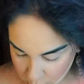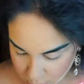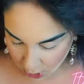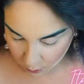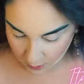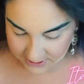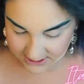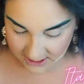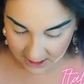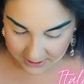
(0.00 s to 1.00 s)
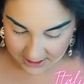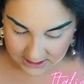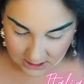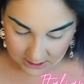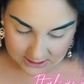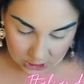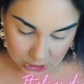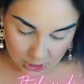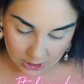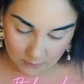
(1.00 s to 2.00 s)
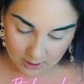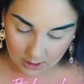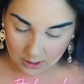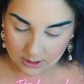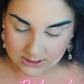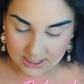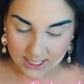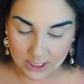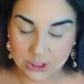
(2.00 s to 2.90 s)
So we'll see how this looks. I'll show you what it looks like.